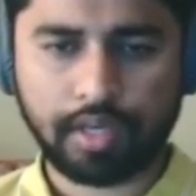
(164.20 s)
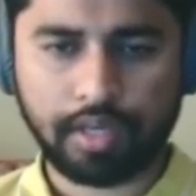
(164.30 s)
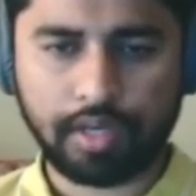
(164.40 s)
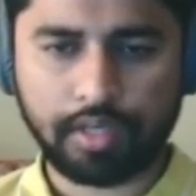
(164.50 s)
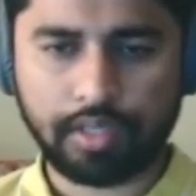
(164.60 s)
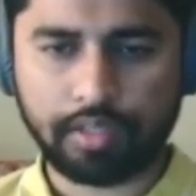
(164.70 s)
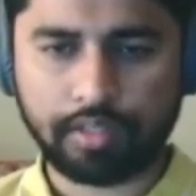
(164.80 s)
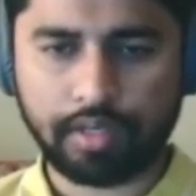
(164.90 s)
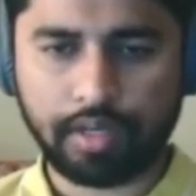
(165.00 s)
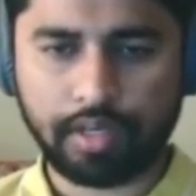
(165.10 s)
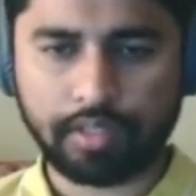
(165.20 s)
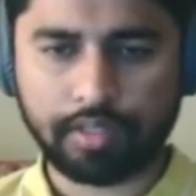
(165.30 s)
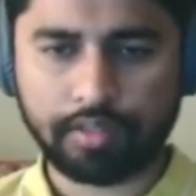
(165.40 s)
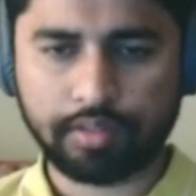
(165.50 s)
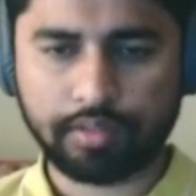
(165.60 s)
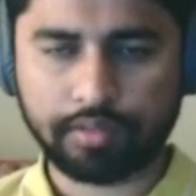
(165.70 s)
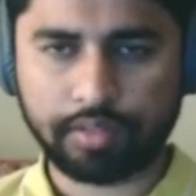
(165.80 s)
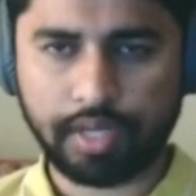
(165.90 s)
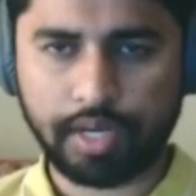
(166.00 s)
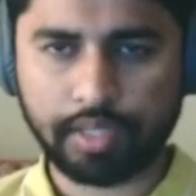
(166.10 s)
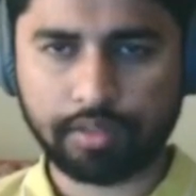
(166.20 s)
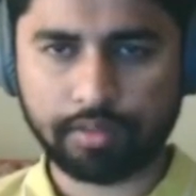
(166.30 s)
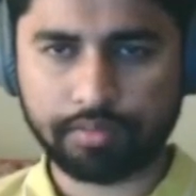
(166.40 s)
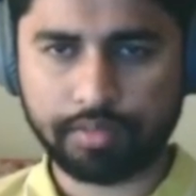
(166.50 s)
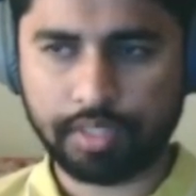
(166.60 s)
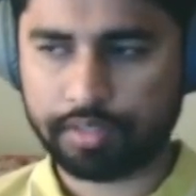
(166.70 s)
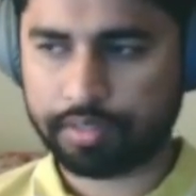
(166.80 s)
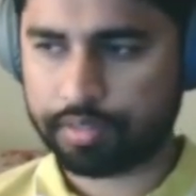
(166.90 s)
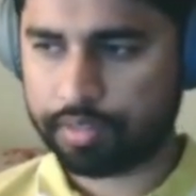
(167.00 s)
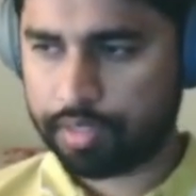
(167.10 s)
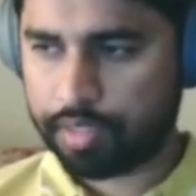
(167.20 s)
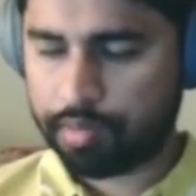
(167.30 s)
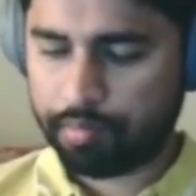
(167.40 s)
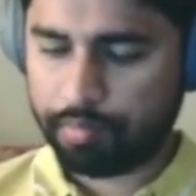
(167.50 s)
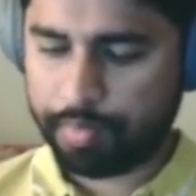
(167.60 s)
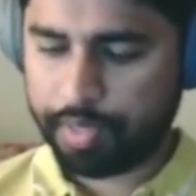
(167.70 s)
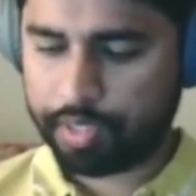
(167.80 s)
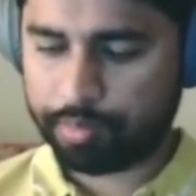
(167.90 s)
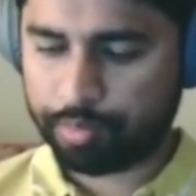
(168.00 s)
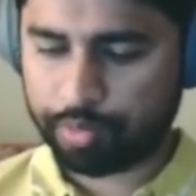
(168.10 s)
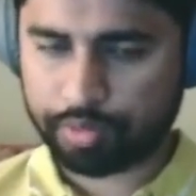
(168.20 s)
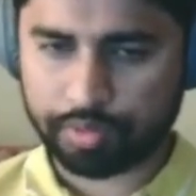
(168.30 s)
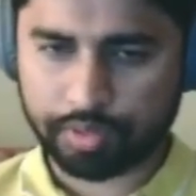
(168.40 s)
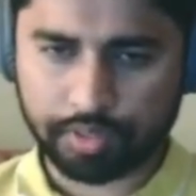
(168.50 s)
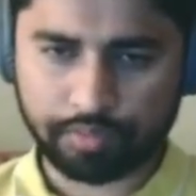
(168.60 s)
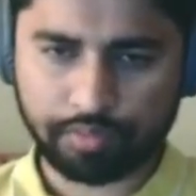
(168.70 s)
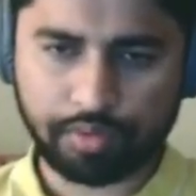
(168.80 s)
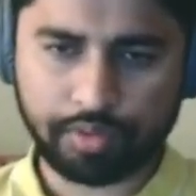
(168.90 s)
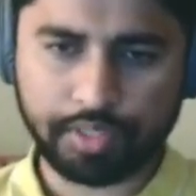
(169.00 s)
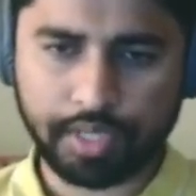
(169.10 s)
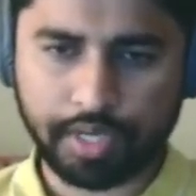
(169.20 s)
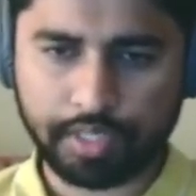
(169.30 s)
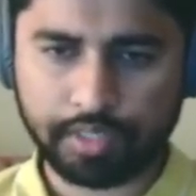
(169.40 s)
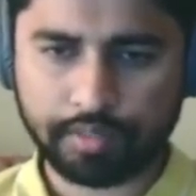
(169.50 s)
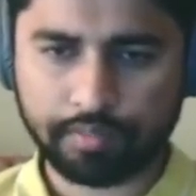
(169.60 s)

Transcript: and the other line. So the length of this bent portion is 48.